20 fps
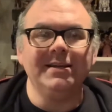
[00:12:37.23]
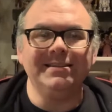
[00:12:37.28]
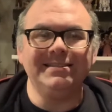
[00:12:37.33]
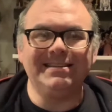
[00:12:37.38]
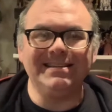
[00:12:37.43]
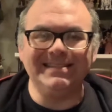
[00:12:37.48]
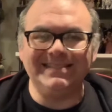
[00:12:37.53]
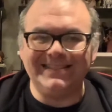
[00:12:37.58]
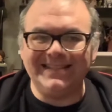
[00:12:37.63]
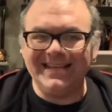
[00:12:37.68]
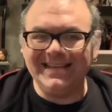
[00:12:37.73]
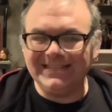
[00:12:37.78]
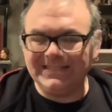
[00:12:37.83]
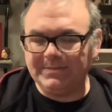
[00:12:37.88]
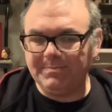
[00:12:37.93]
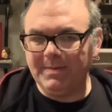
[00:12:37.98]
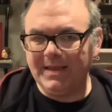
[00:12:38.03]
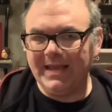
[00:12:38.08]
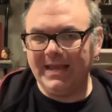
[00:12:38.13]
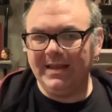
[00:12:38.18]
Does this
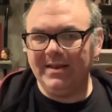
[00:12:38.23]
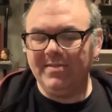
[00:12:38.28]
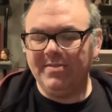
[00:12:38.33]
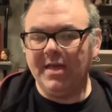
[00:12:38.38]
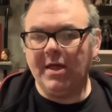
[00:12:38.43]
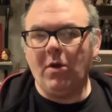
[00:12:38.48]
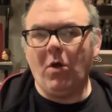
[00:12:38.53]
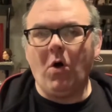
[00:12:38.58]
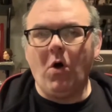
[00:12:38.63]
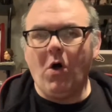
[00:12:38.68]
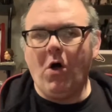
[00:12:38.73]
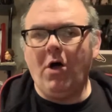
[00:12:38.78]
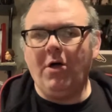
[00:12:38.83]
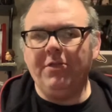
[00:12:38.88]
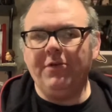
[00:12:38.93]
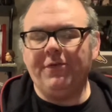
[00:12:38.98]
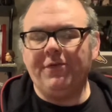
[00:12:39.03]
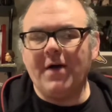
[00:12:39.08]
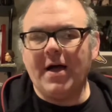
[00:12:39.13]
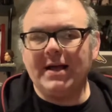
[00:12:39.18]
mean that all
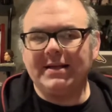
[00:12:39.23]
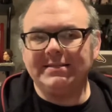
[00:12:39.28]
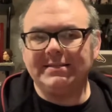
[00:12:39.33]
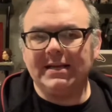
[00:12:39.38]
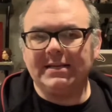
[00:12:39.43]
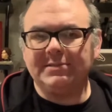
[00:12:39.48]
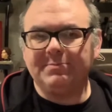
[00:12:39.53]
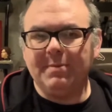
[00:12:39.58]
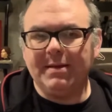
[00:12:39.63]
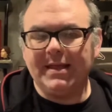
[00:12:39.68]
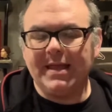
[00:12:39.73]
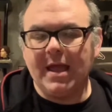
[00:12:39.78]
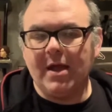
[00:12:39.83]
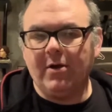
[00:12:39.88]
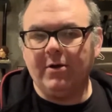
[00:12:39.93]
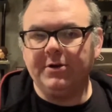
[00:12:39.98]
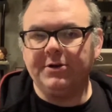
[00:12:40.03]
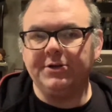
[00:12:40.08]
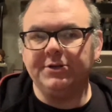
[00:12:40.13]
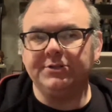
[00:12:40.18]
the Fox X-Men
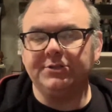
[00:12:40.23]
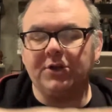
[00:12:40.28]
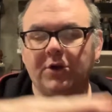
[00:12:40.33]
characters